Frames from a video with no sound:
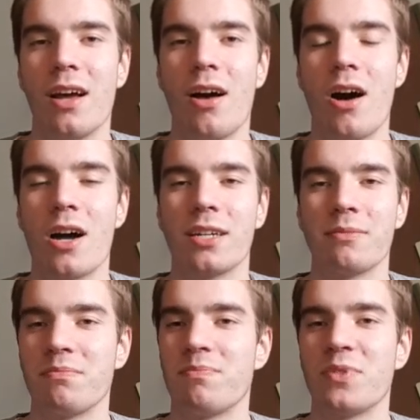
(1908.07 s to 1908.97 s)

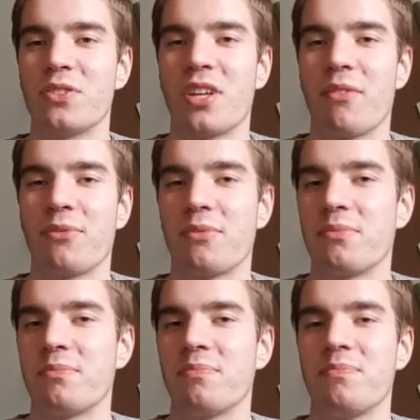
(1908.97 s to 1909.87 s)
on stuff
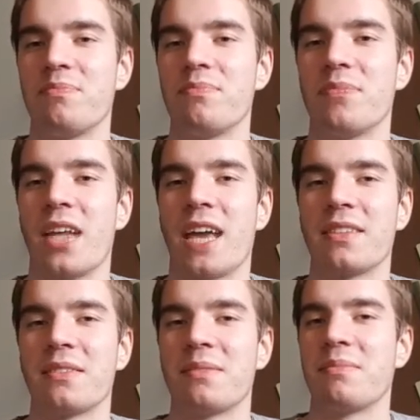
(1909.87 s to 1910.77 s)

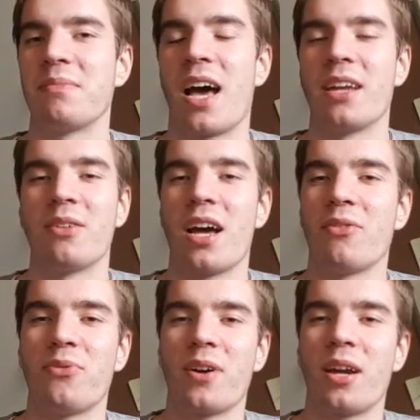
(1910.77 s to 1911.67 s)
that's I
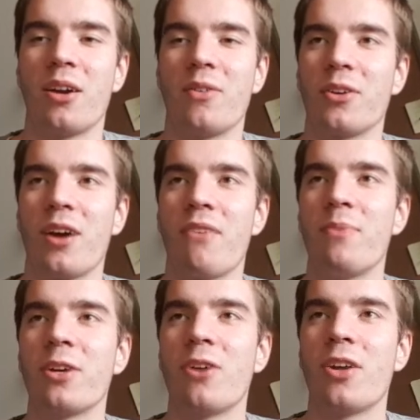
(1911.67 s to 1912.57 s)
don't fucking know. You know,
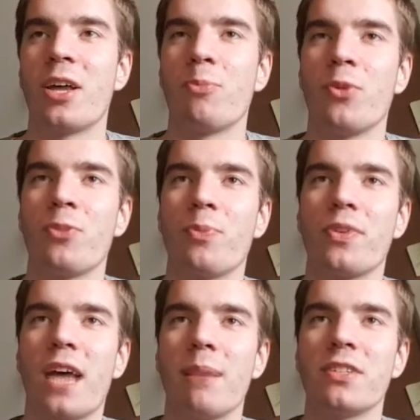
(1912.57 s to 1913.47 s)
I've been called out multiple
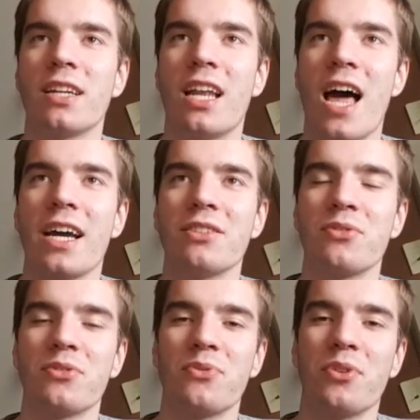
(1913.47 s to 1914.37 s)
times in
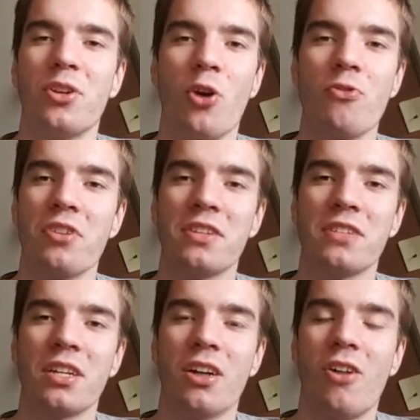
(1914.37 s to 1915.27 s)
alliances for no
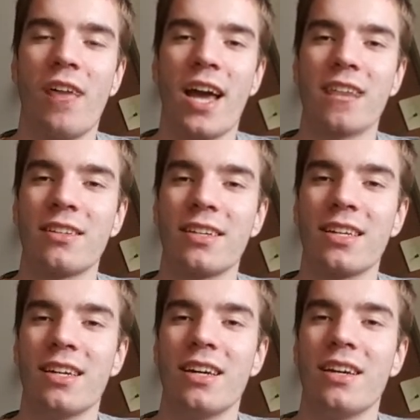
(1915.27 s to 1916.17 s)
reason at all,
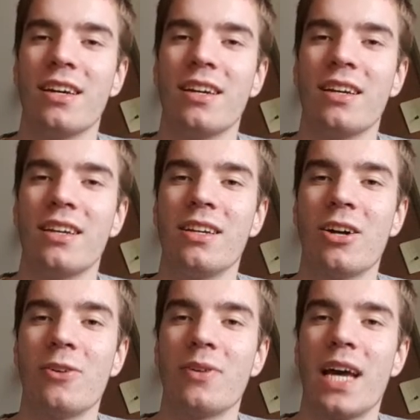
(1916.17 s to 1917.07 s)
actually. You
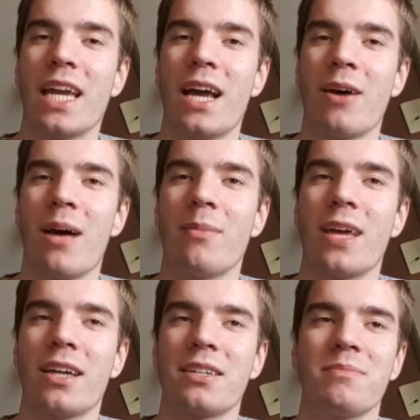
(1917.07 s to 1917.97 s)
know, and I'm
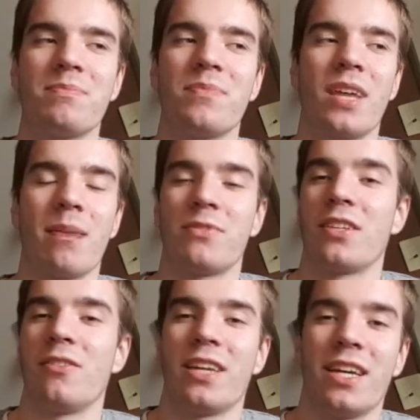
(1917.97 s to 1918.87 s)
like, I'm
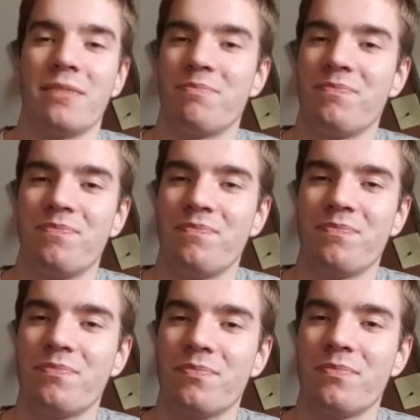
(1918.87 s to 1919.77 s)
still here.
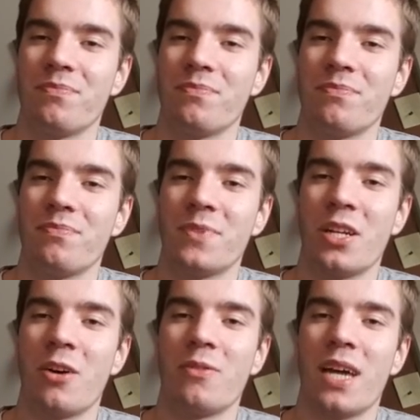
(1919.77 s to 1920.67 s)
You
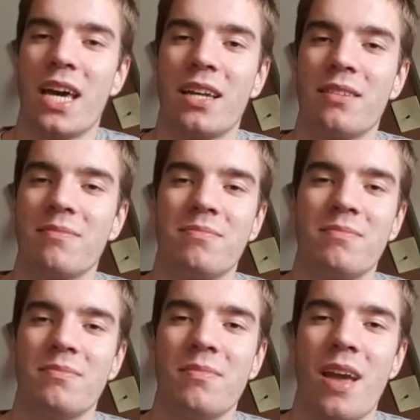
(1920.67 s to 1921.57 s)
know, and
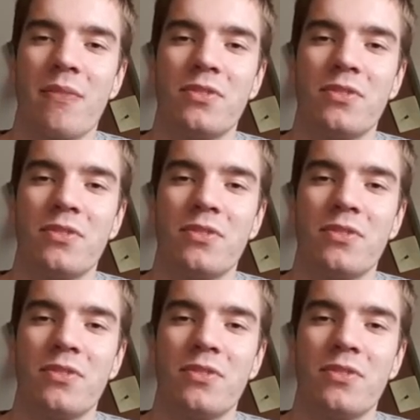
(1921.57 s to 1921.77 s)
I've